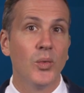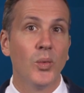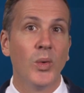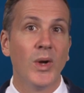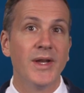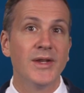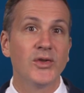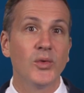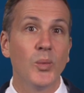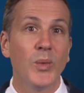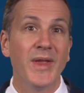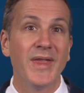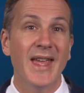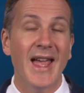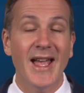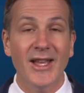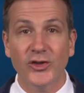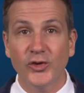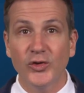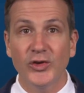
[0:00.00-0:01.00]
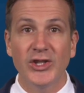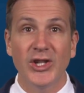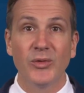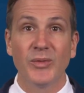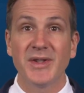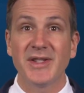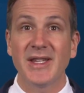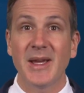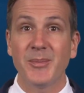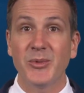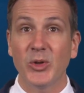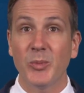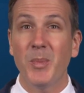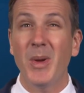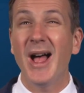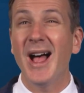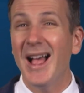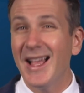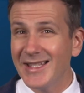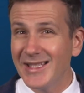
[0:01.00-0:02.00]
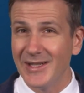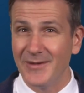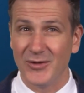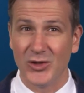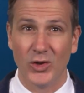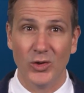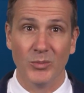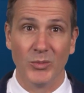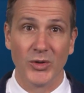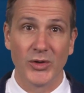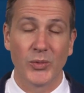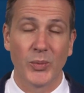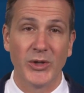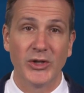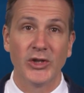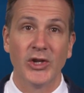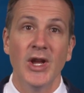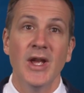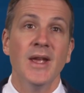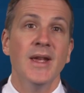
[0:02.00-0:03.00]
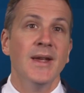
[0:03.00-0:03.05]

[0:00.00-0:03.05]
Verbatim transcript: was with estrogen receptor positive tumors, which